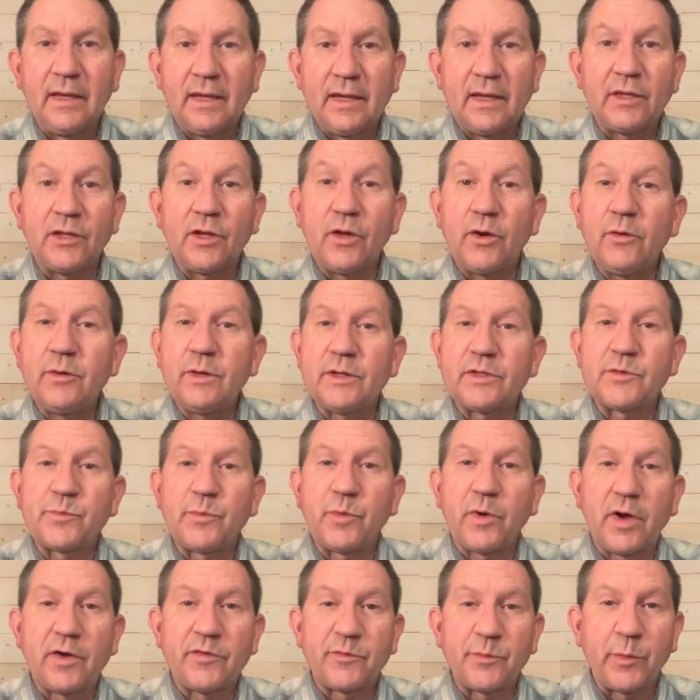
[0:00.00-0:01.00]
Hello, it's
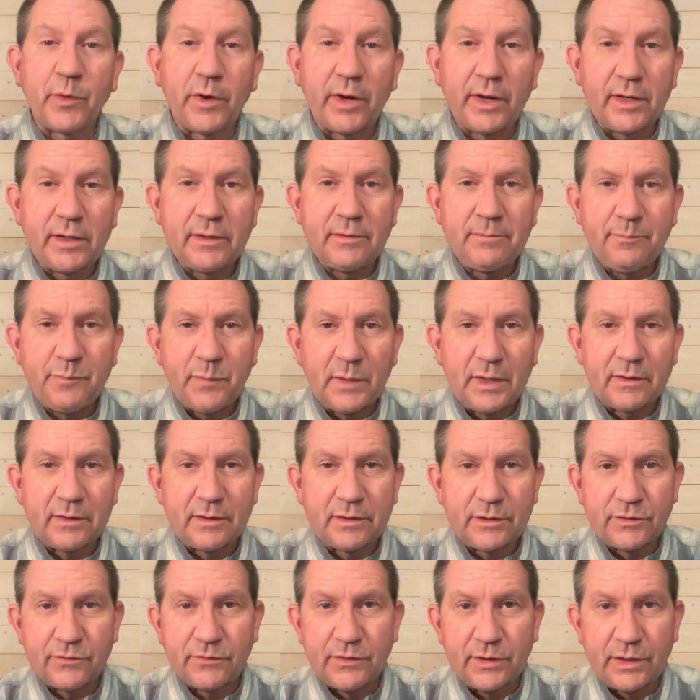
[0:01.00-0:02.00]
Prof. Brian. In
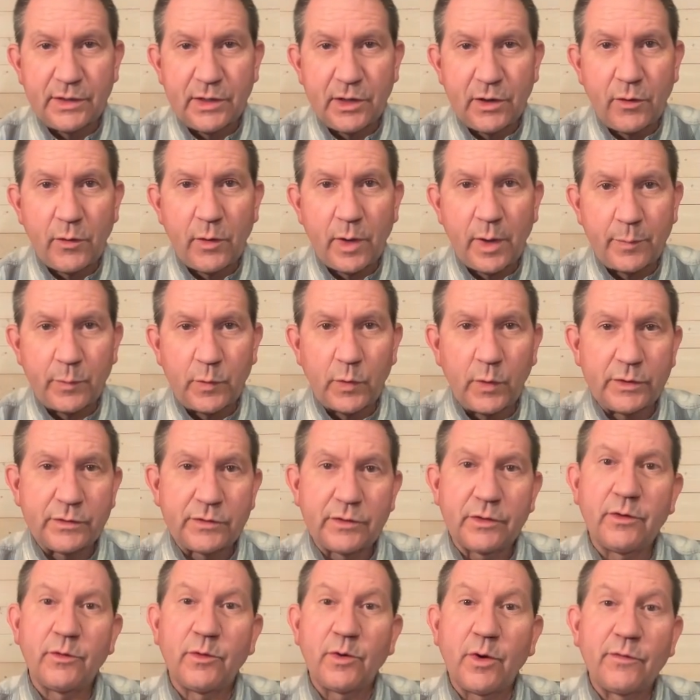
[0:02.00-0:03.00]
this video, I'm going
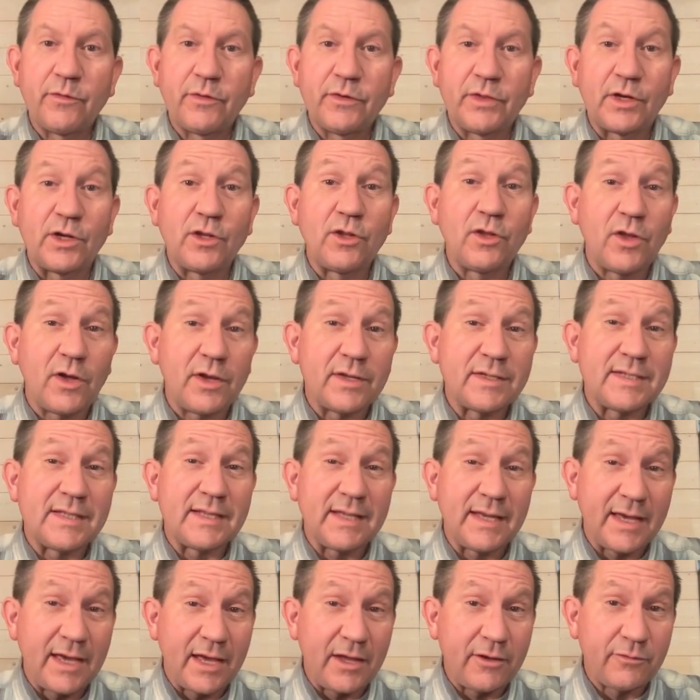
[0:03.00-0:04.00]
to go over the clause
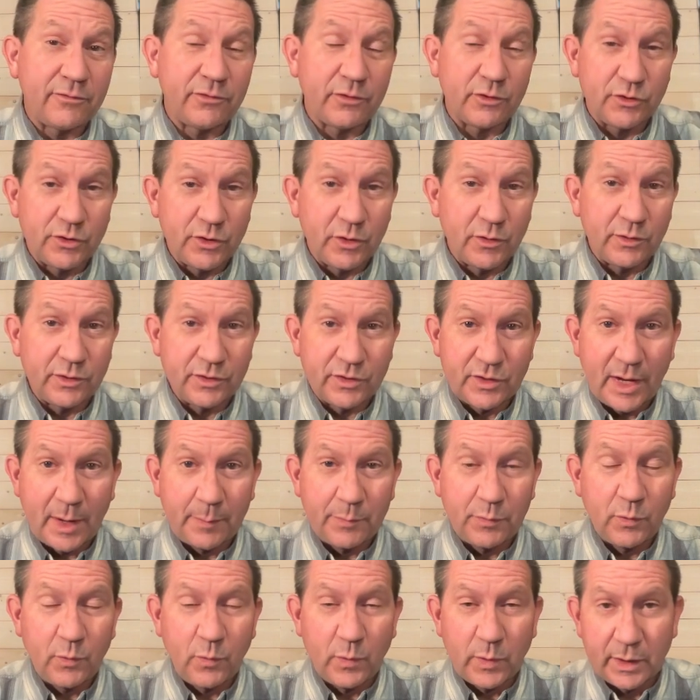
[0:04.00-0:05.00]
layout for Jonah
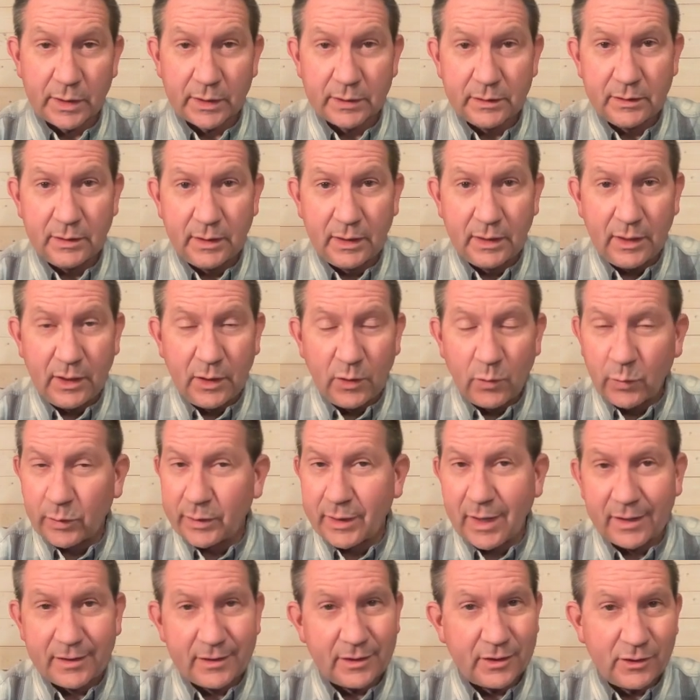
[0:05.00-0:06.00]
chapter 1. We're
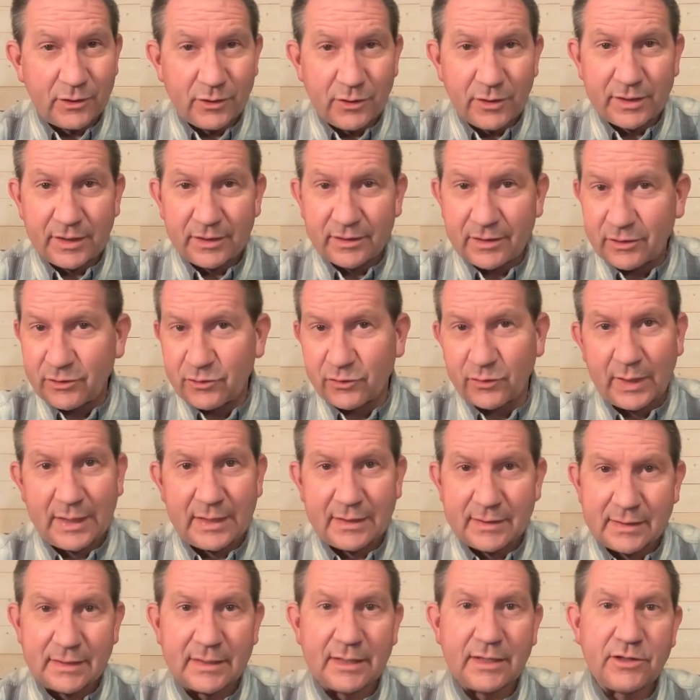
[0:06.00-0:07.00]
not going to look at the
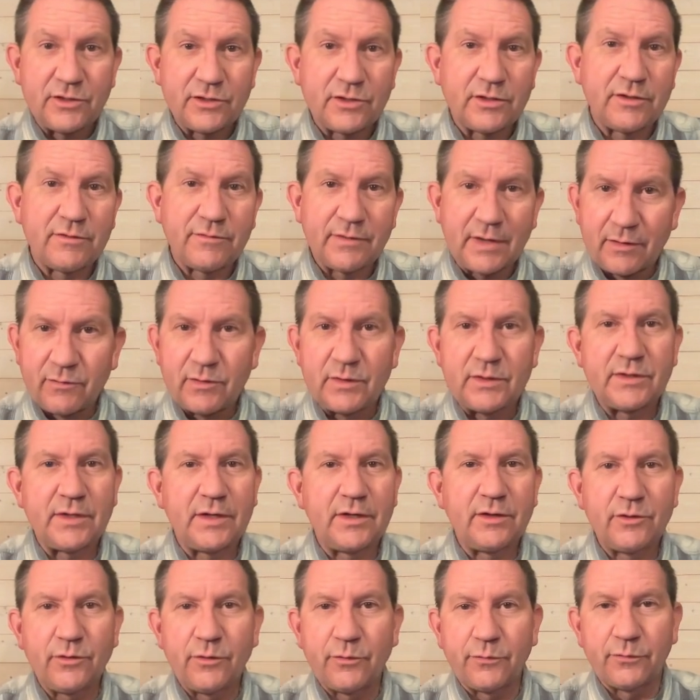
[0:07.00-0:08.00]
translation of every
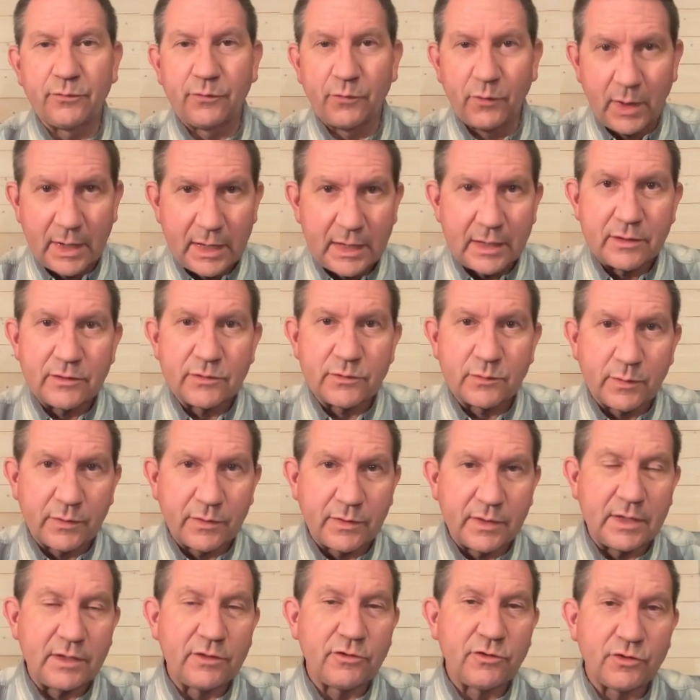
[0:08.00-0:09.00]
single phrase
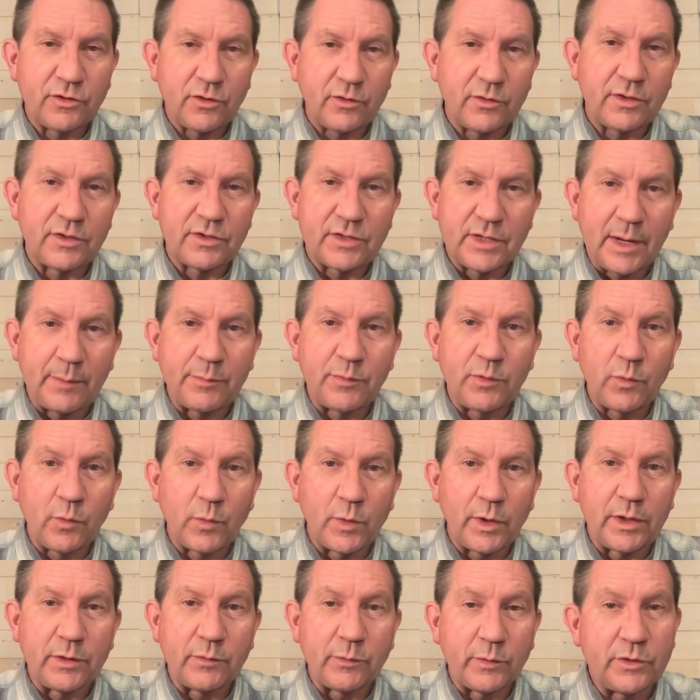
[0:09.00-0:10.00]
within Jonah chapter
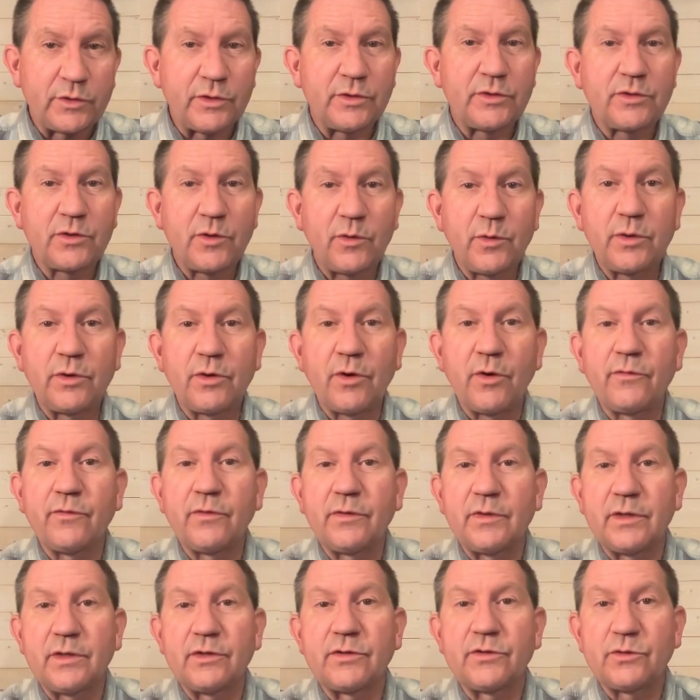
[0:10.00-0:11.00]
1. We're just going
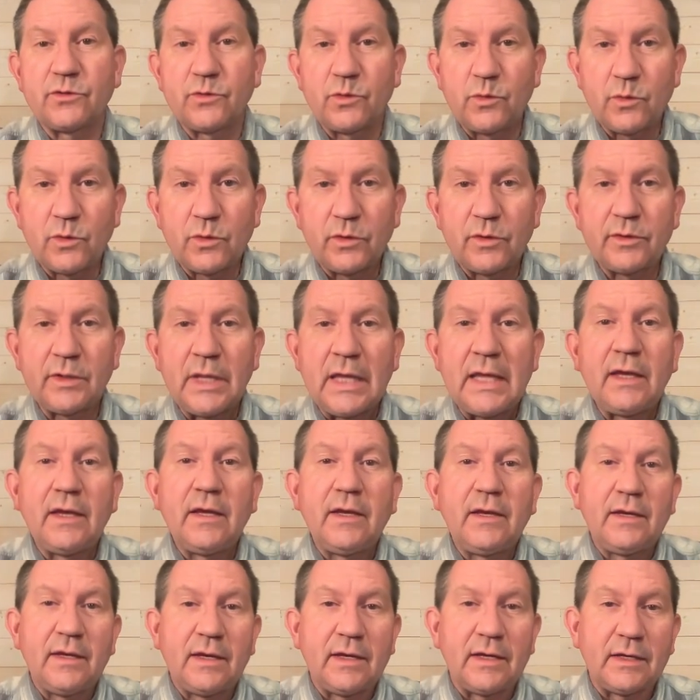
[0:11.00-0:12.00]
over this tool
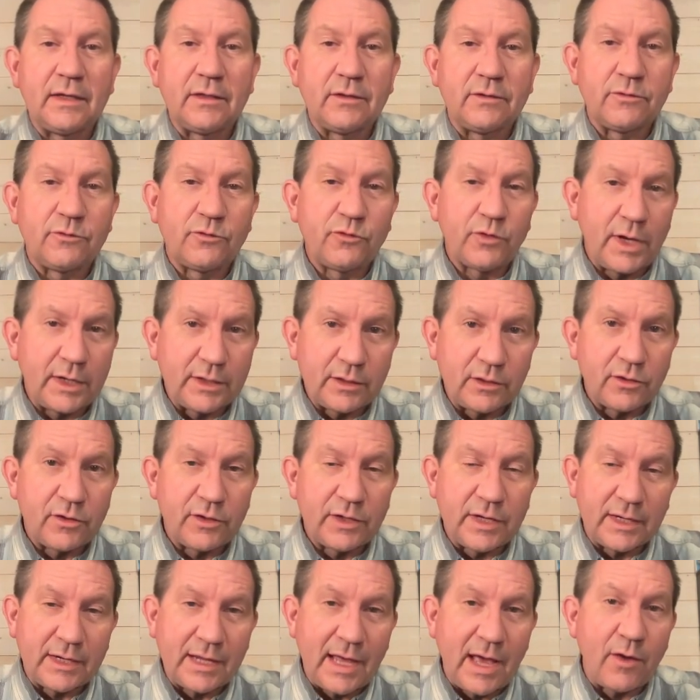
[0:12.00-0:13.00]
and trying to
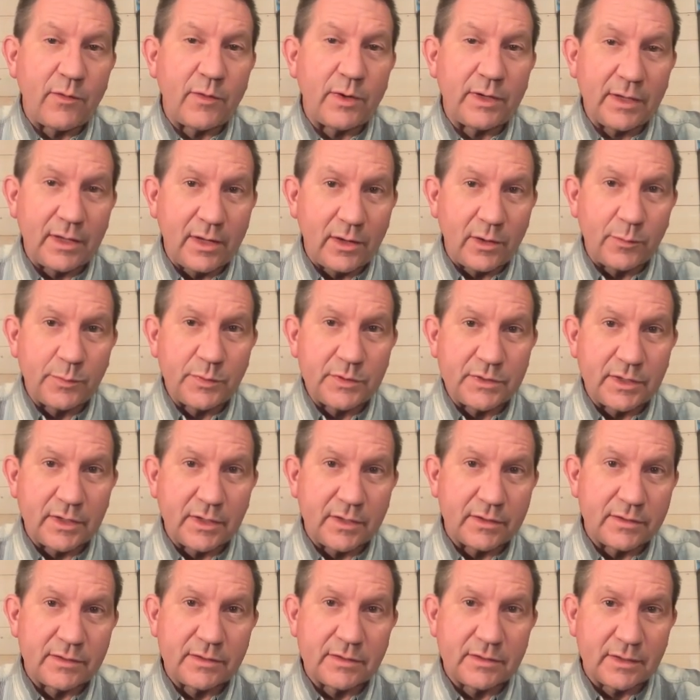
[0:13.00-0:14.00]
look at how it helps
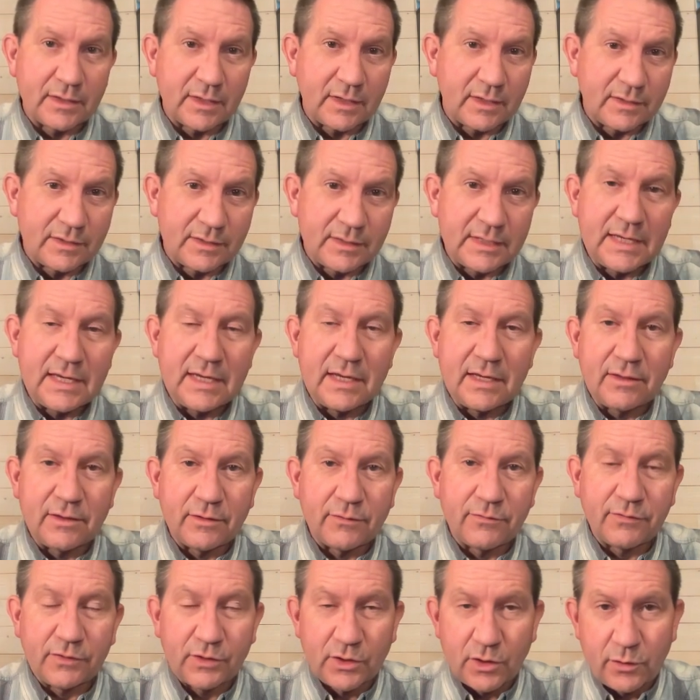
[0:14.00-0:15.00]
us see
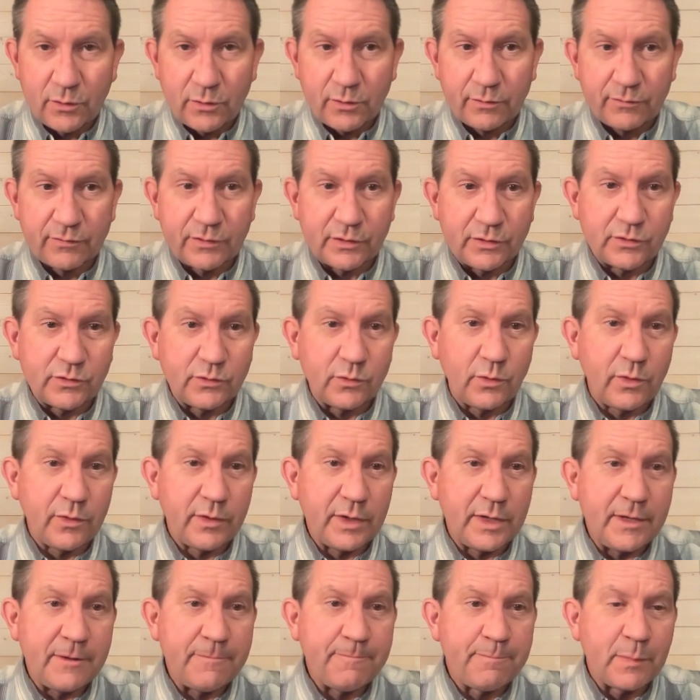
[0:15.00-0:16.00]
the flow of the
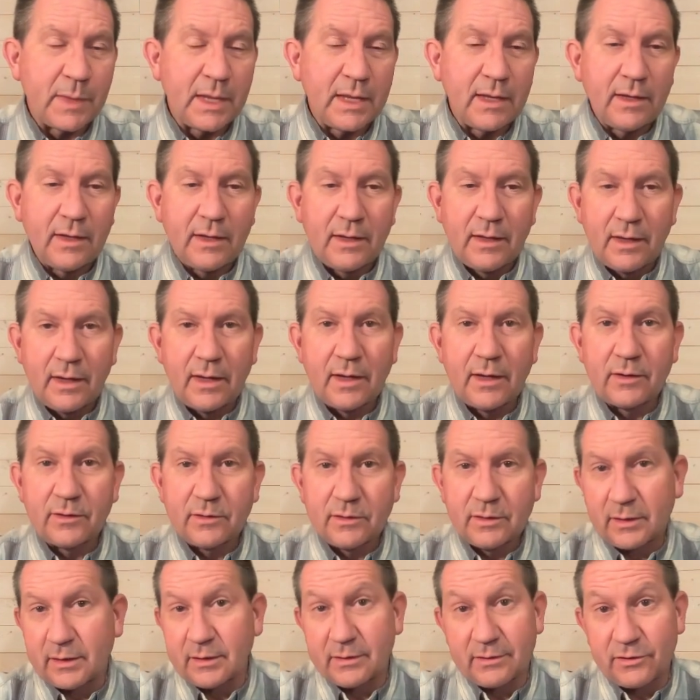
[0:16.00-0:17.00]
story
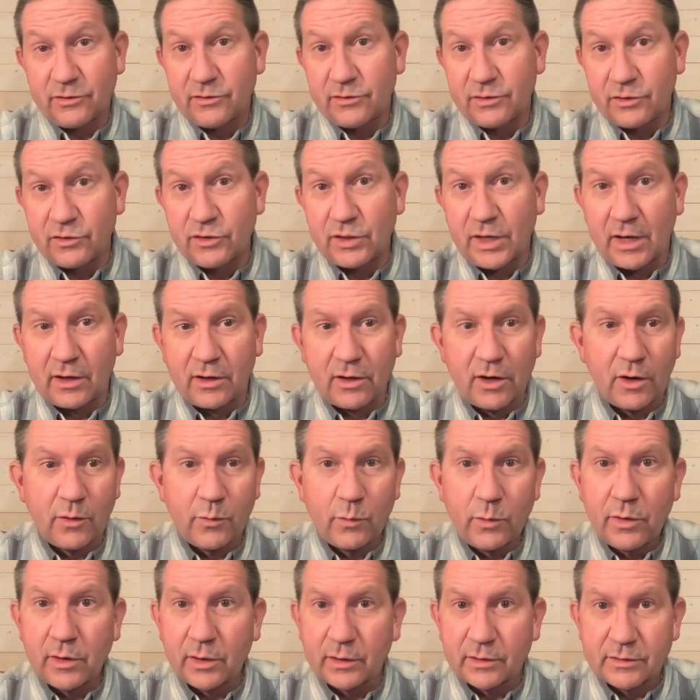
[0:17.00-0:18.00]
and just to check our
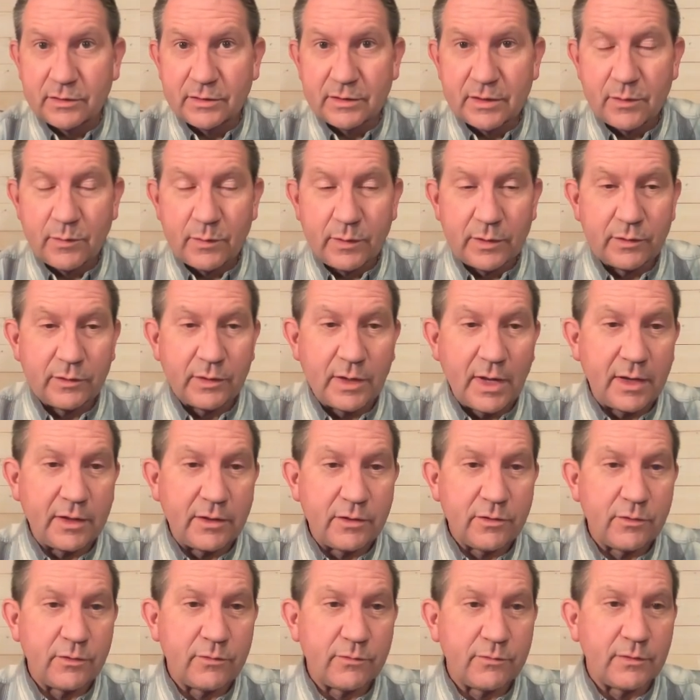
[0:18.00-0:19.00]
work to see whether or
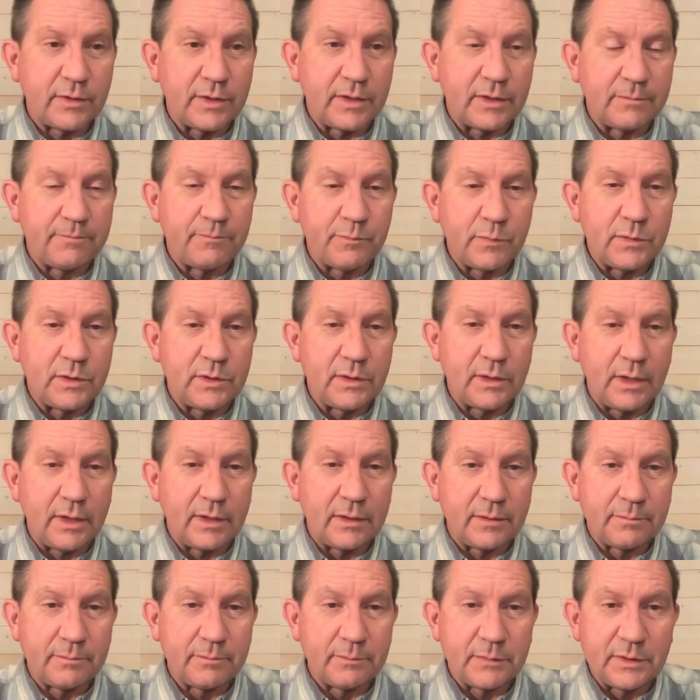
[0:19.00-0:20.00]
not you've
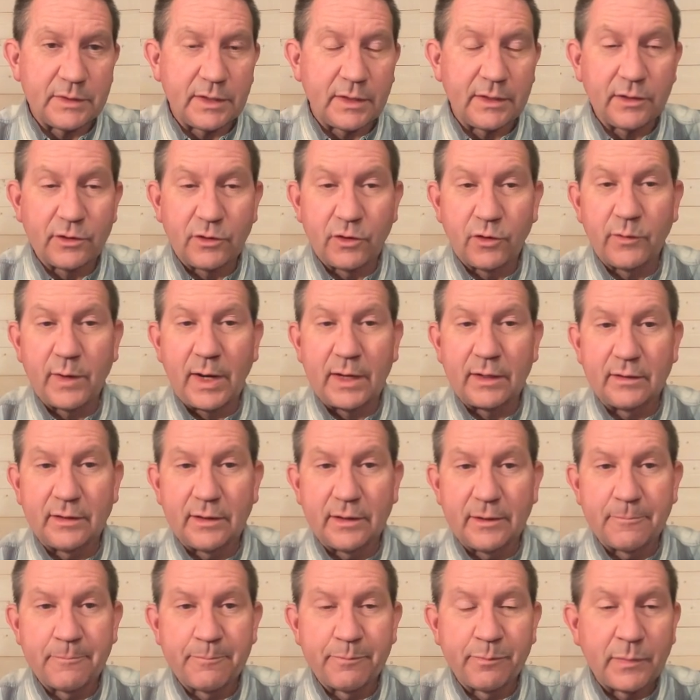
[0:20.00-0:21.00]
done it correctly.